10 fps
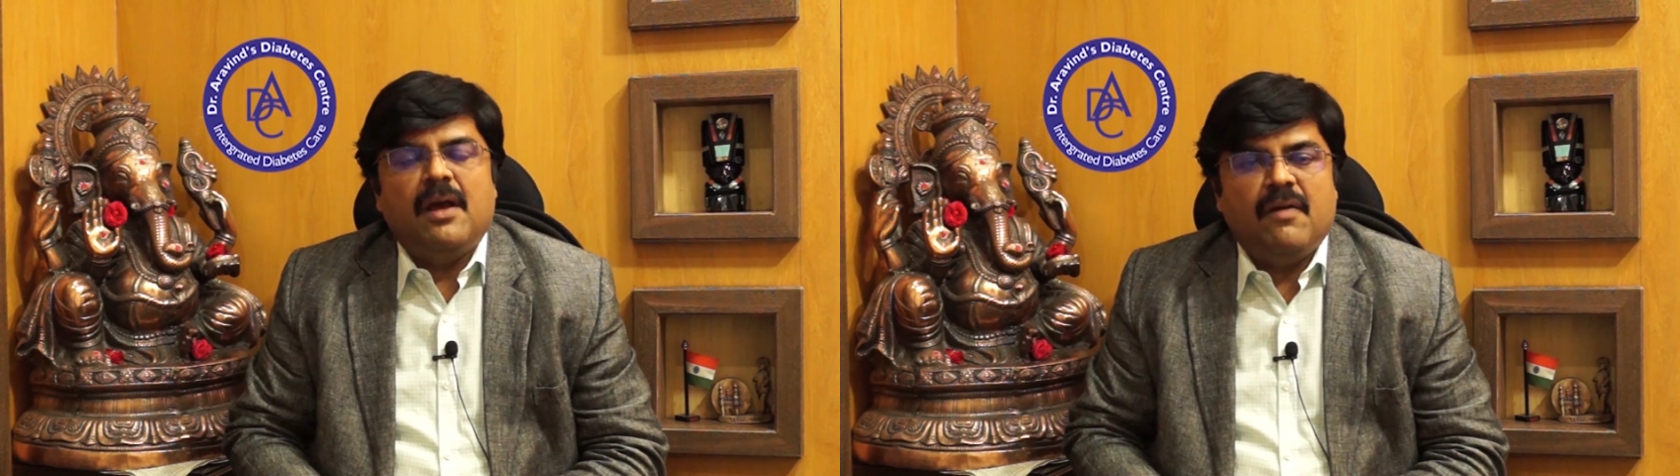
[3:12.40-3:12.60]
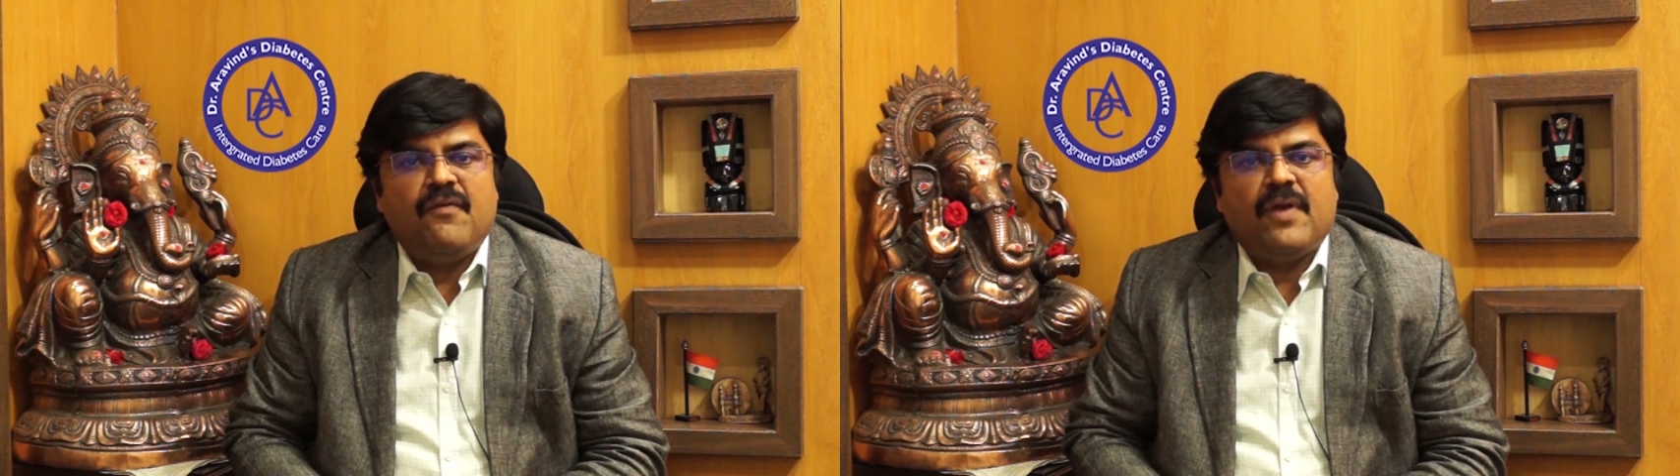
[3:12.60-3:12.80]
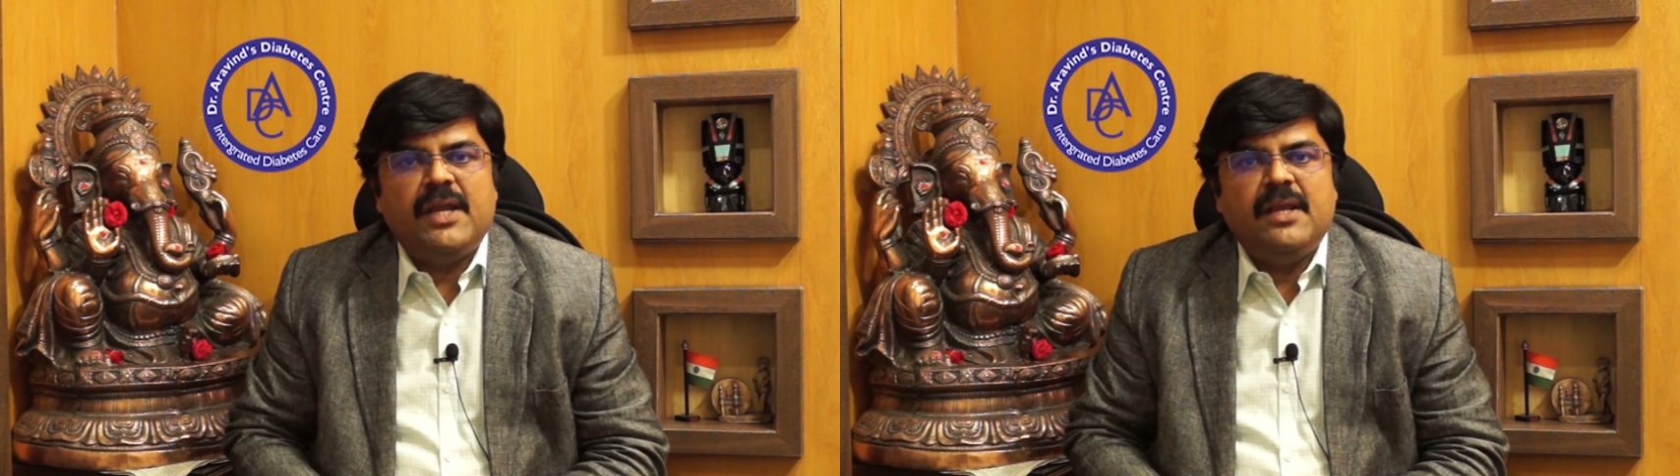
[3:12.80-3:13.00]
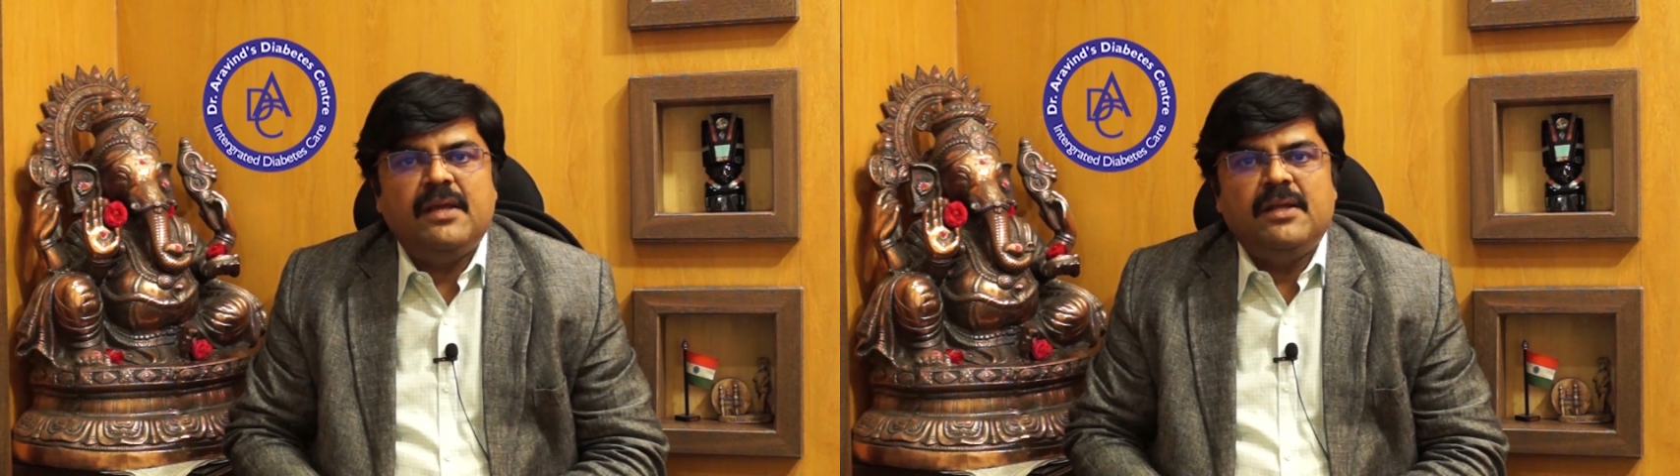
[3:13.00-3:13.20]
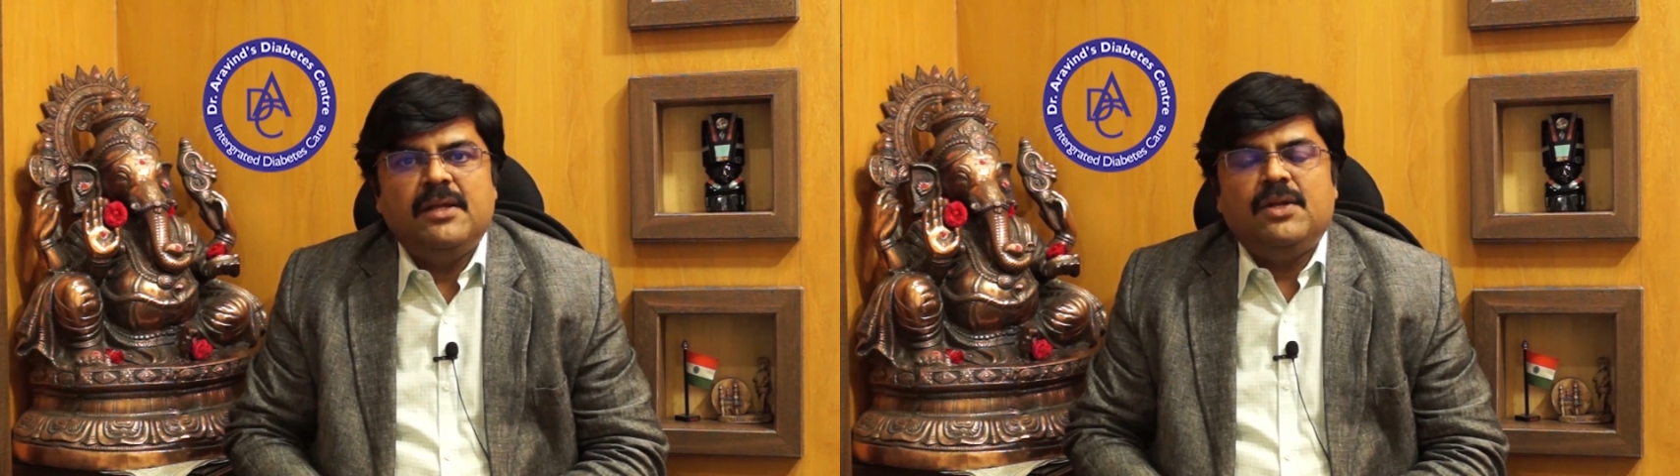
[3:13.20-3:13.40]
afraid,
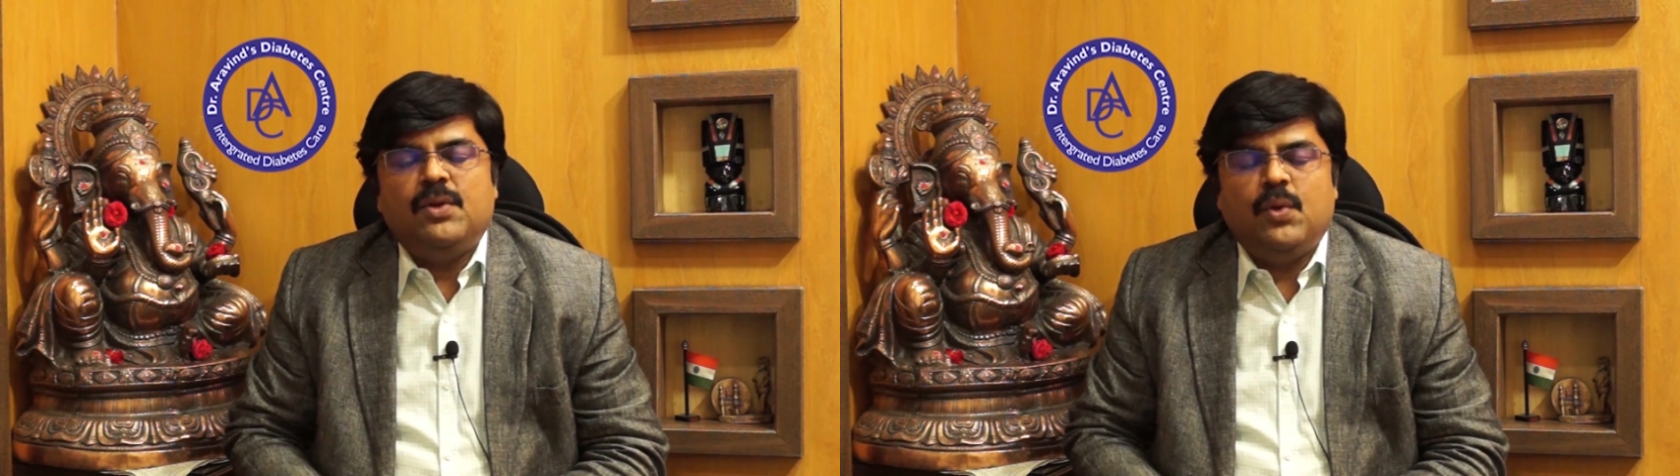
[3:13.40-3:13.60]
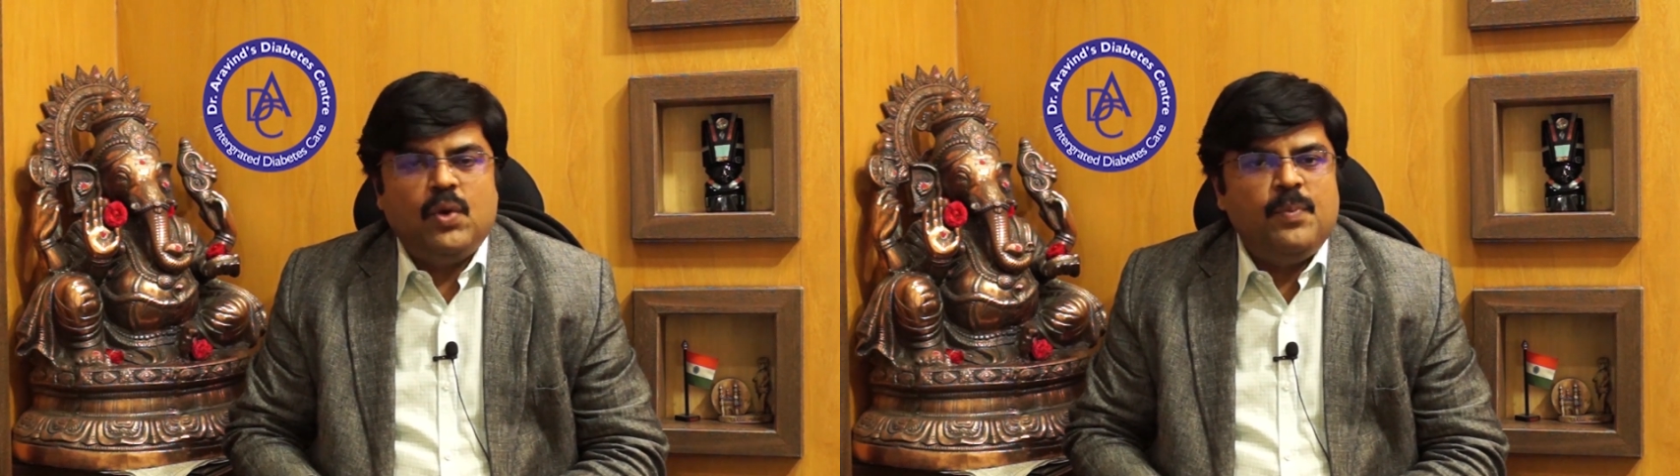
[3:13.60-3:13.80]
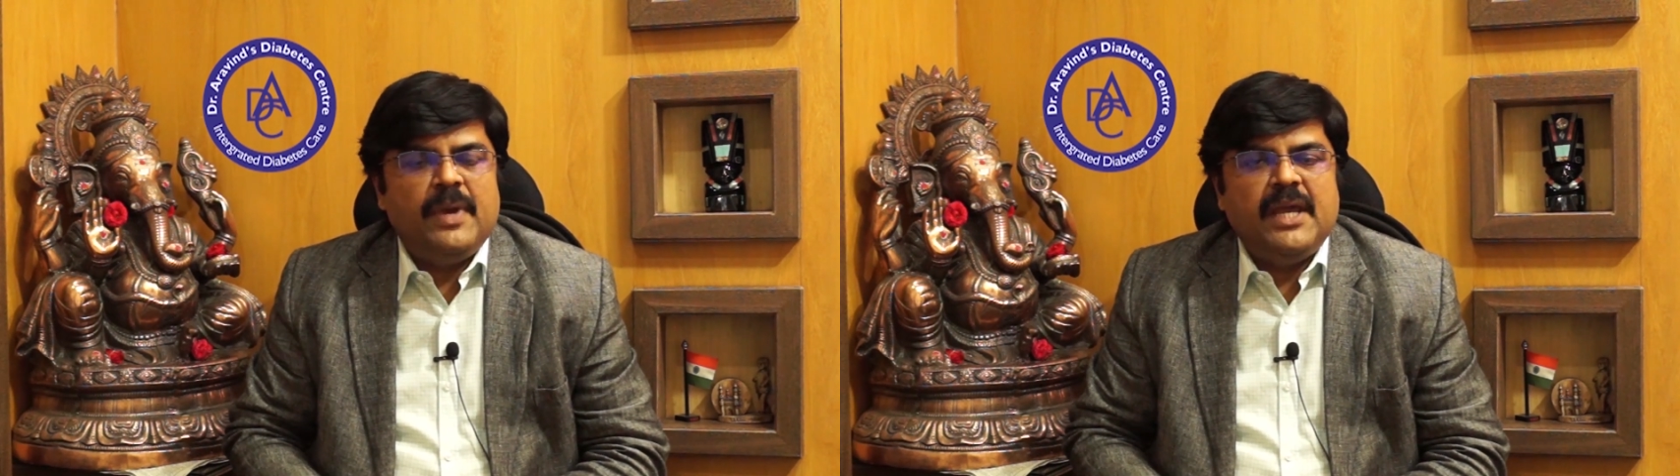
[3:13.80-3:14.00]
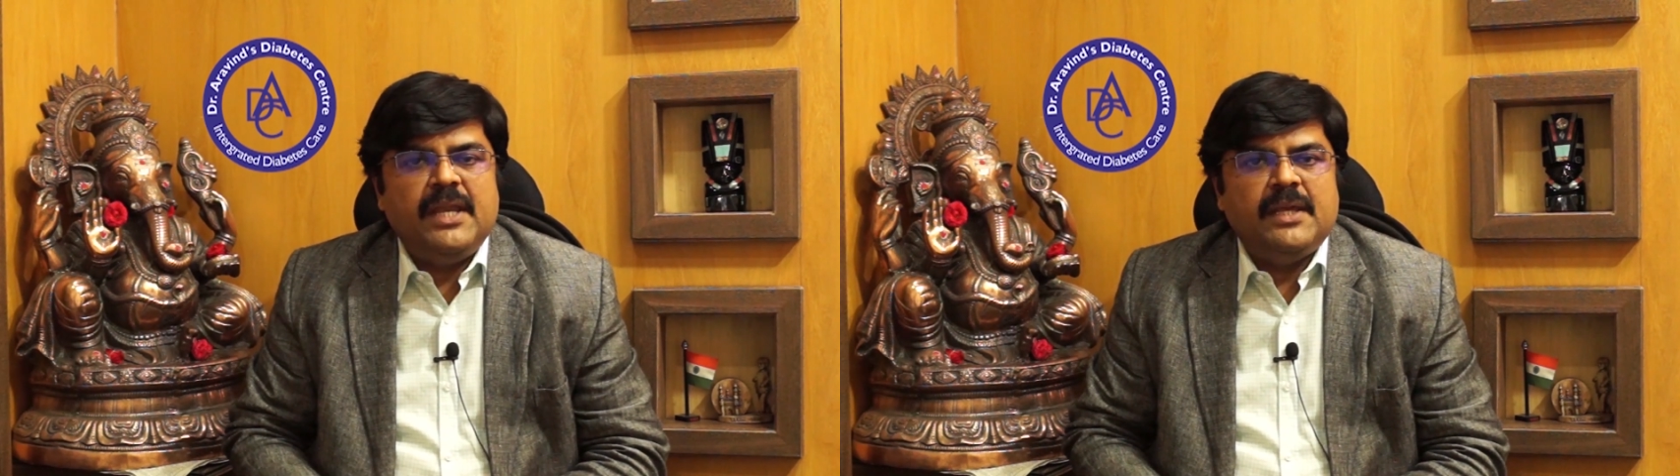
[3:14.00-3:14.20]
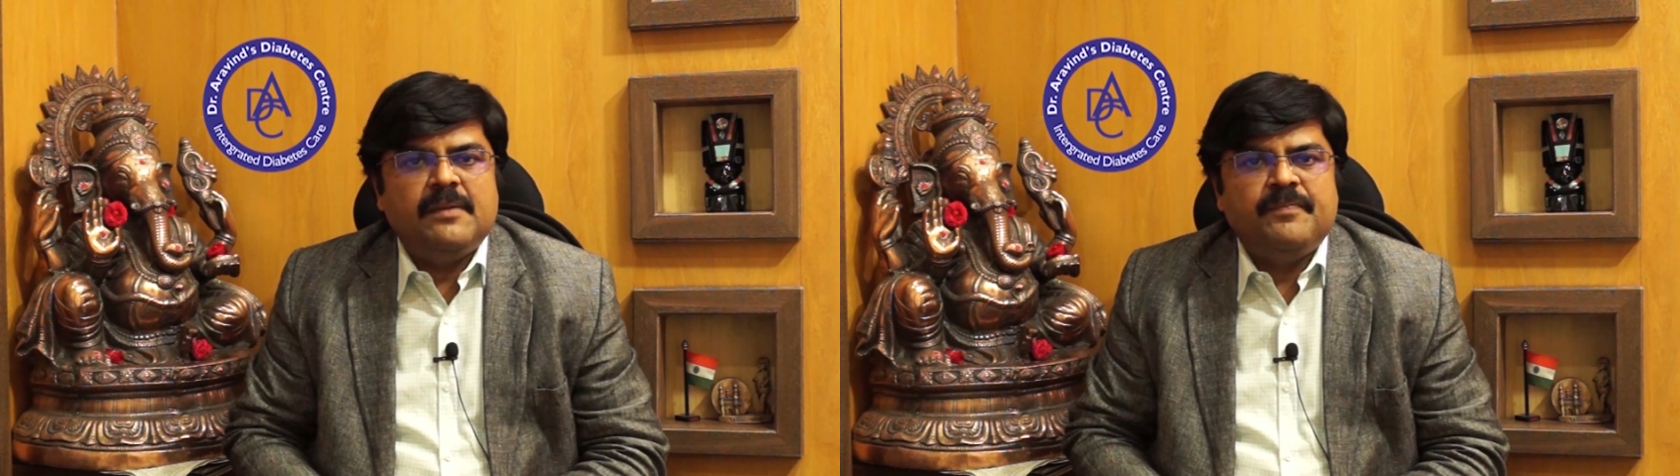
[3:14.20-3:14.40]
don't
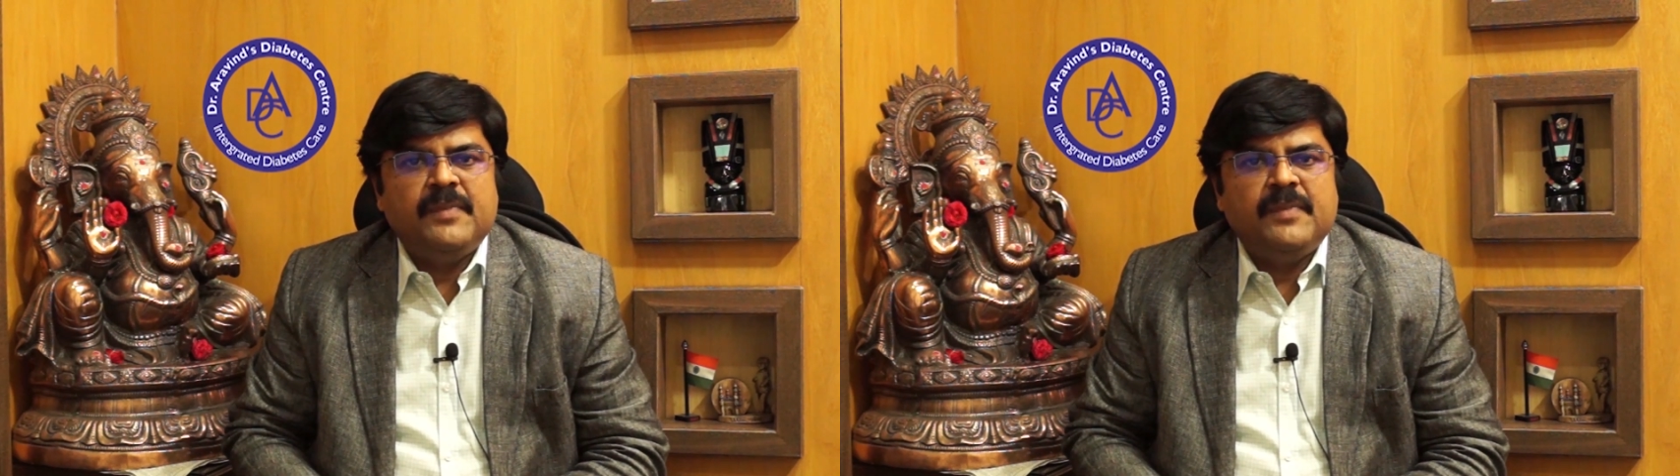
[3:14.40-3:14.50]
panic.